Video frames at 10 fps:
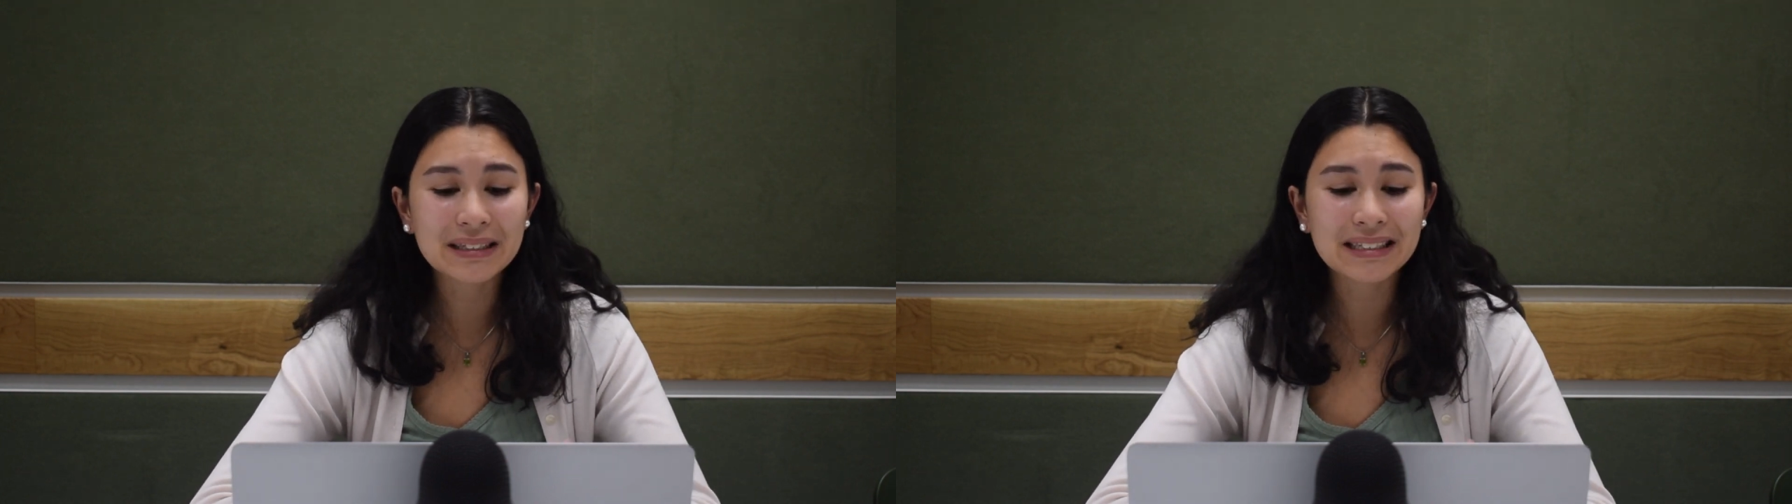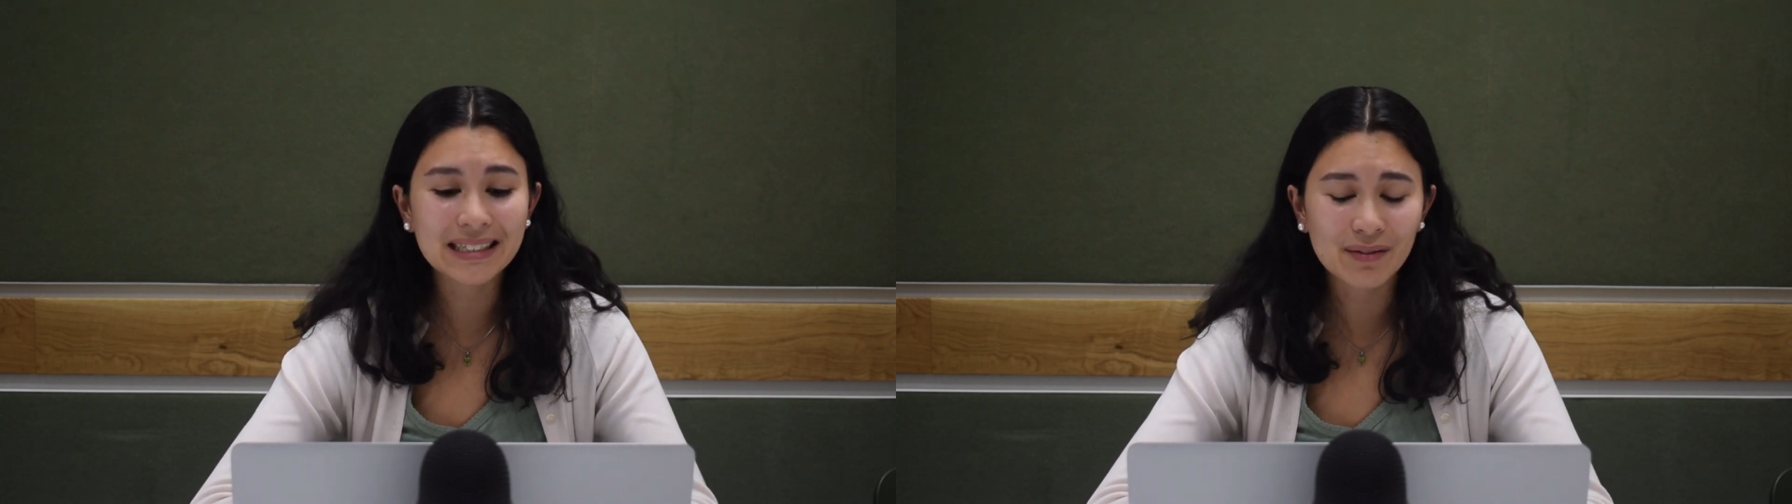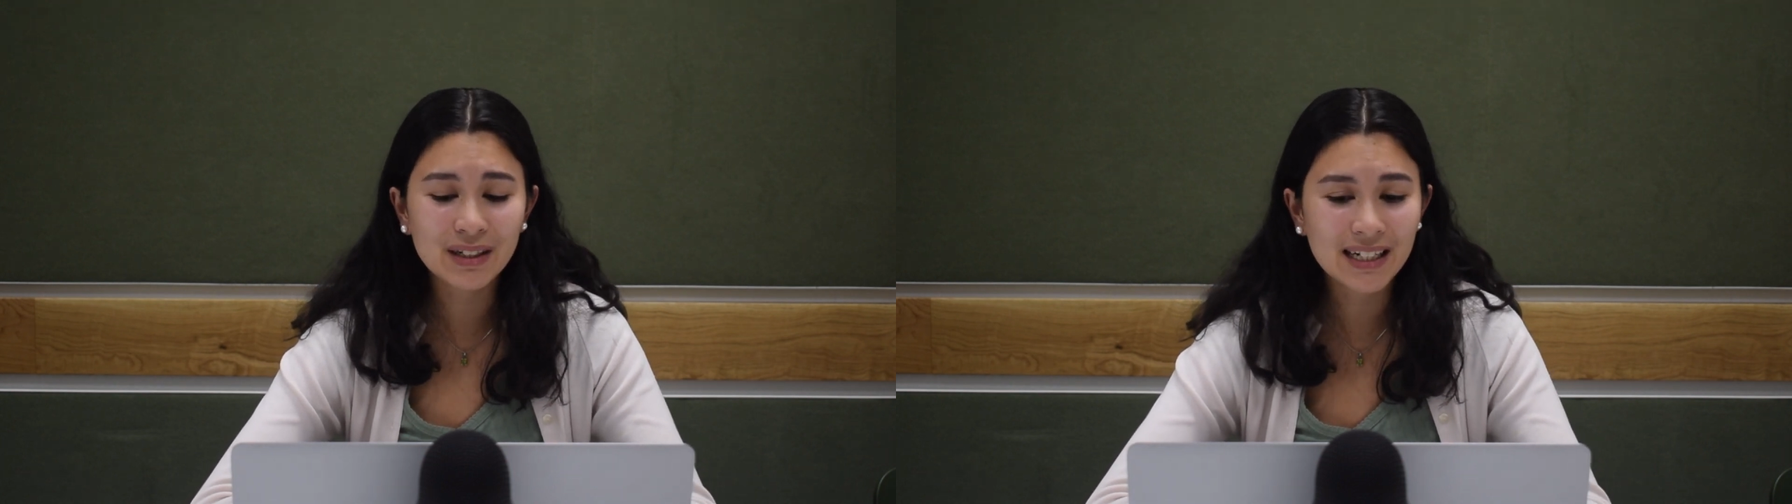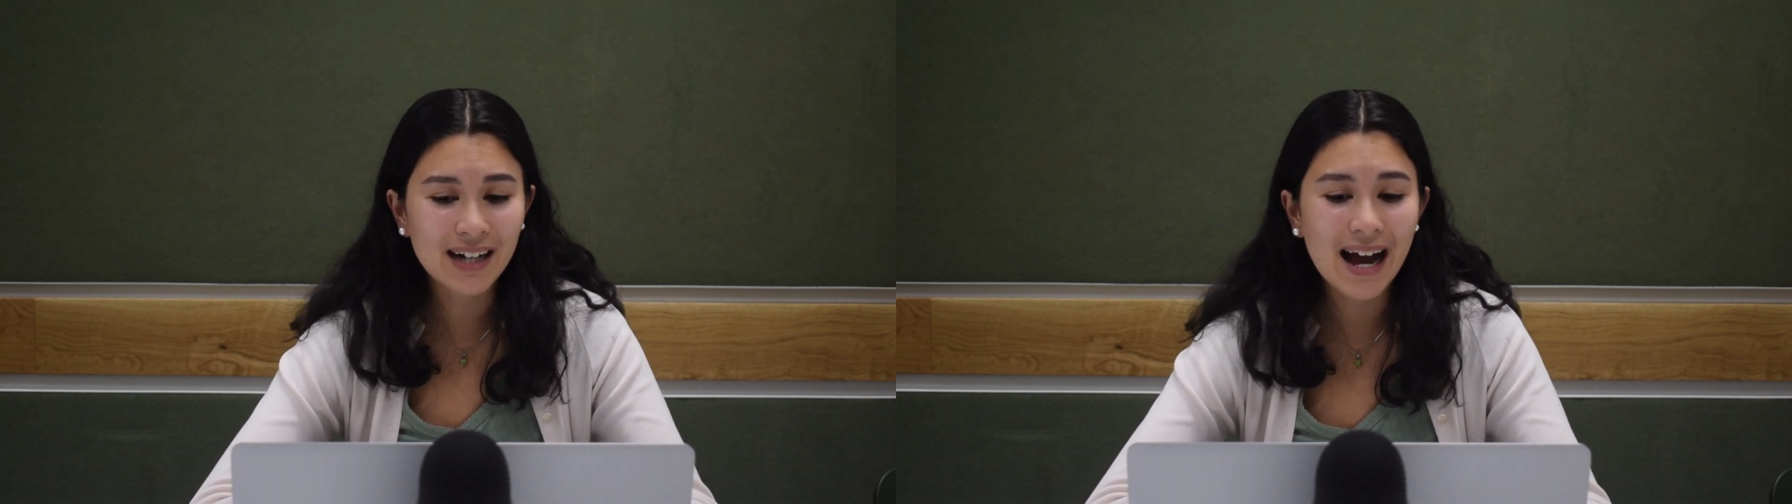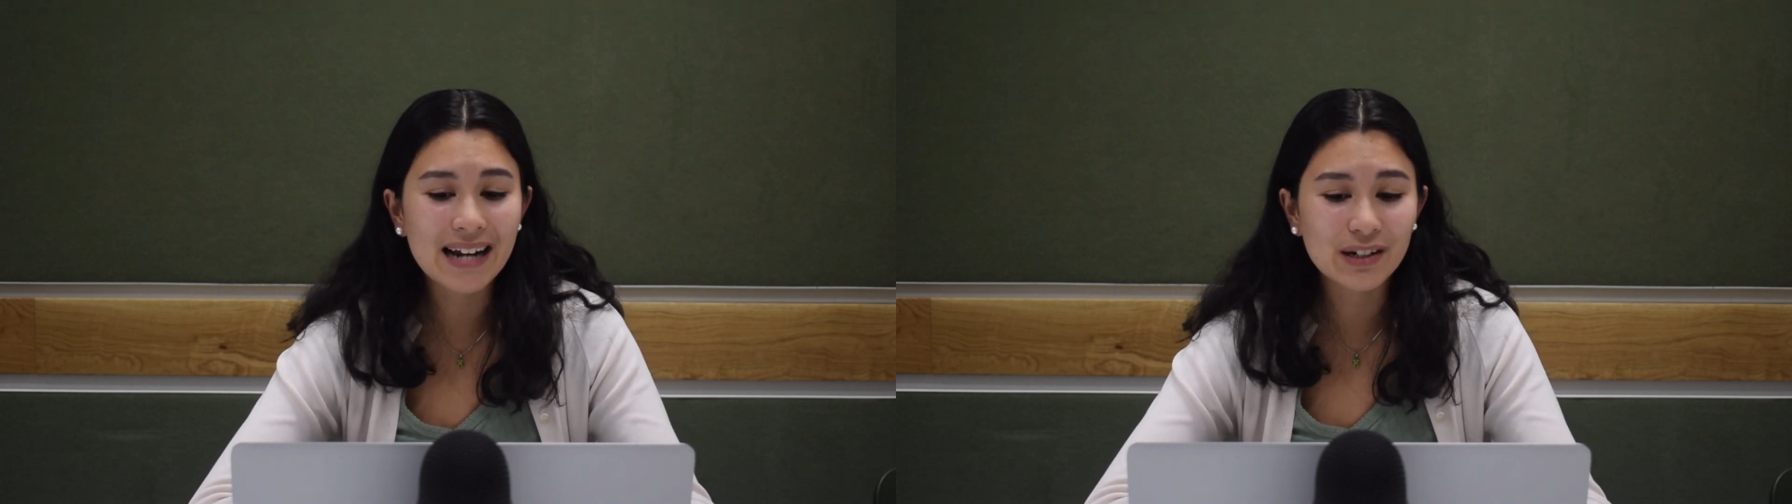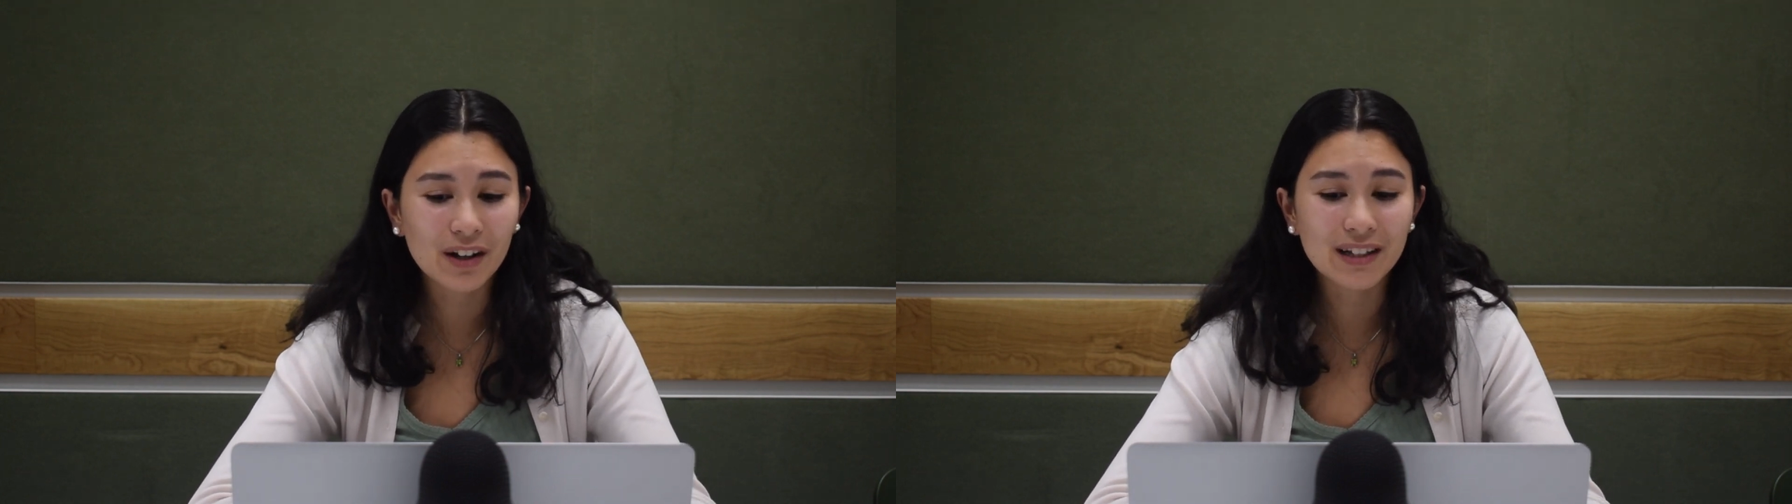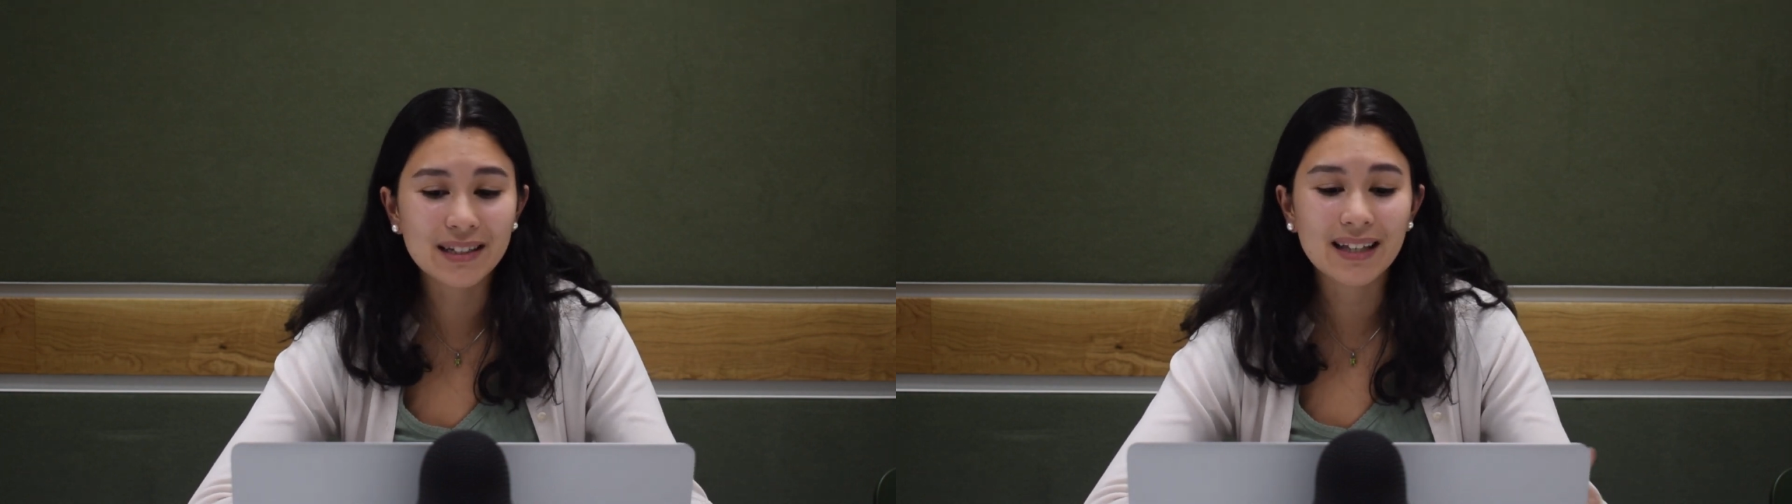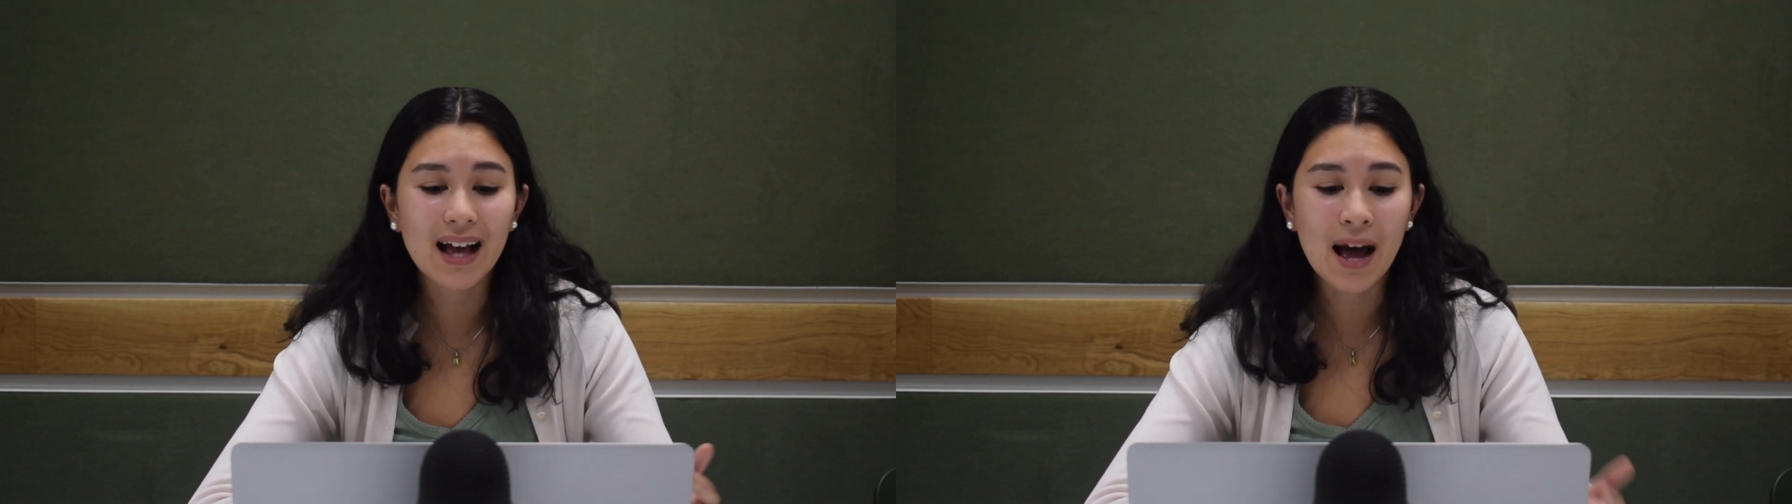
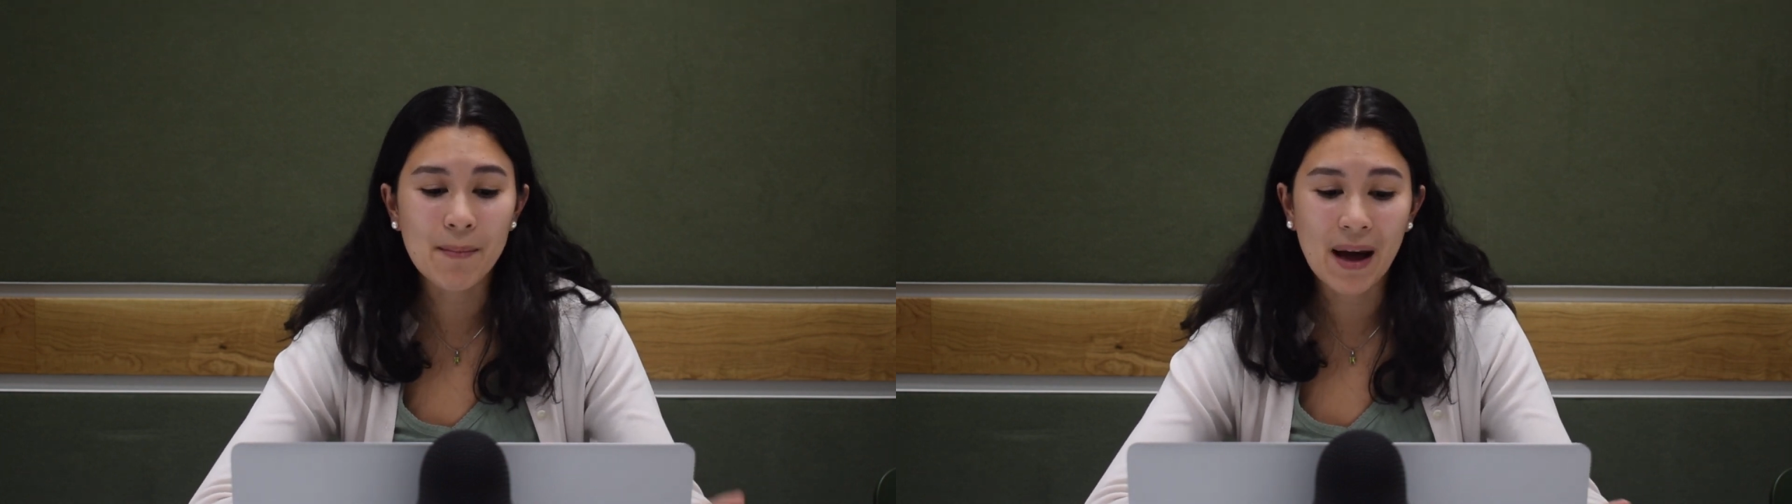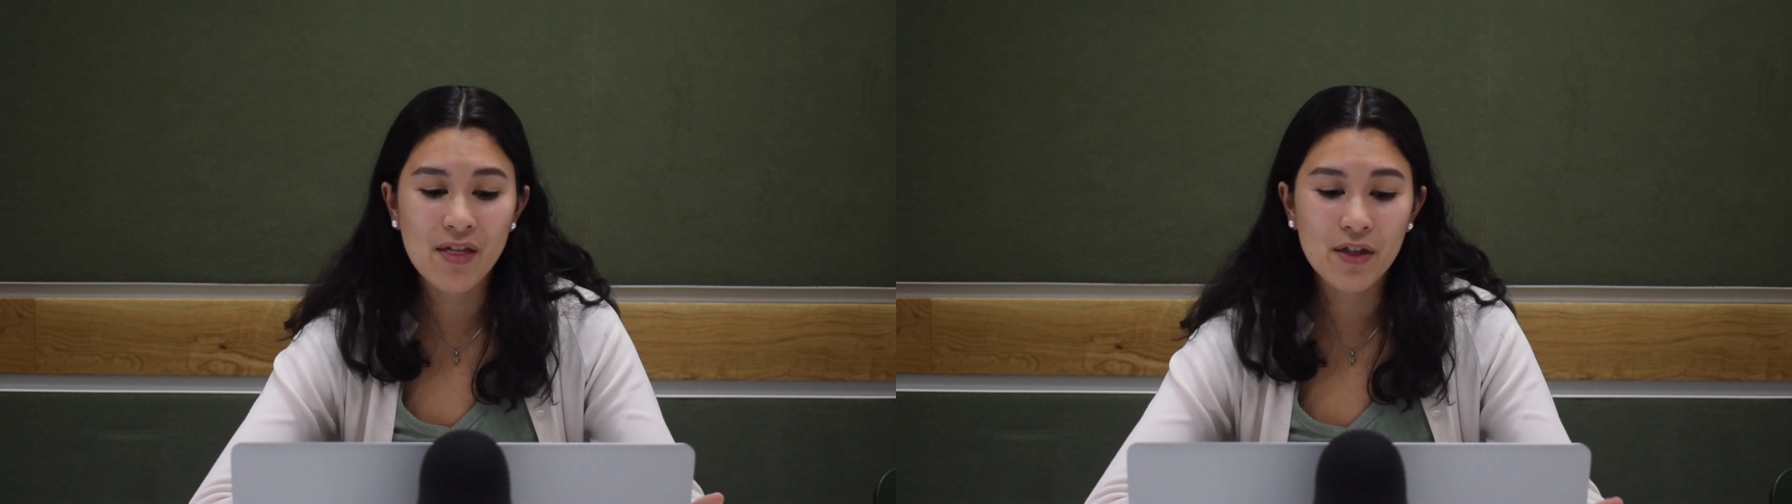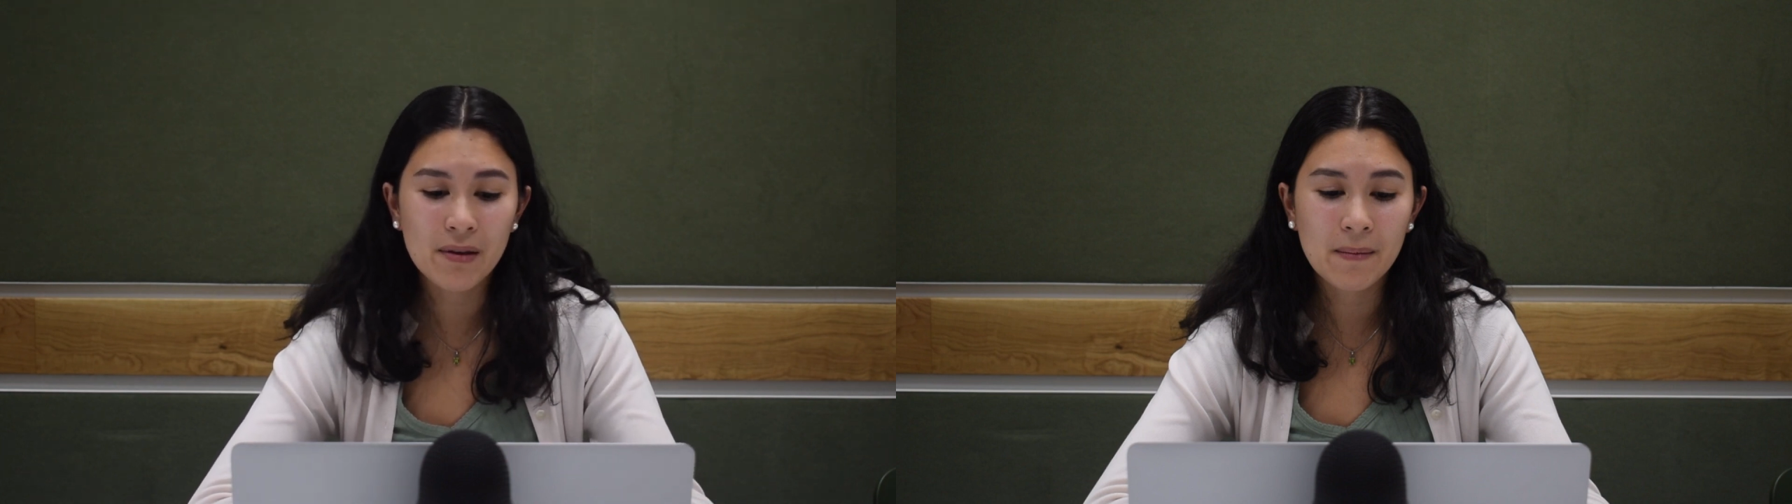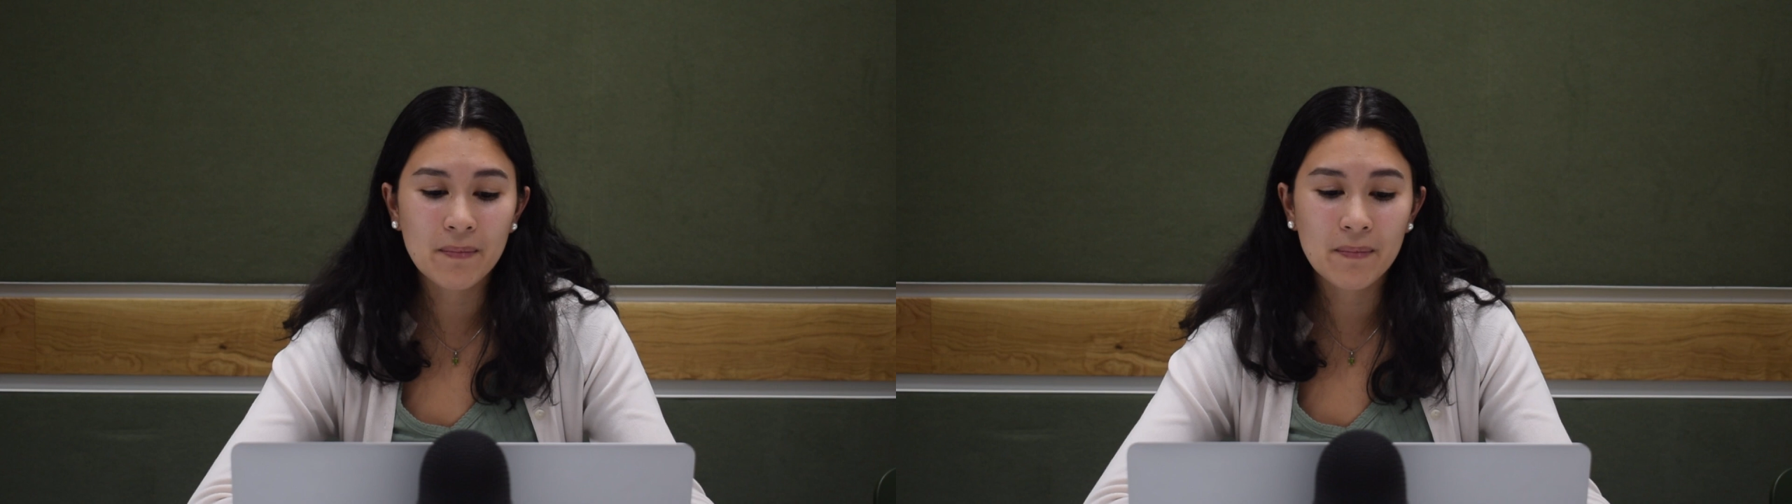$79 a month,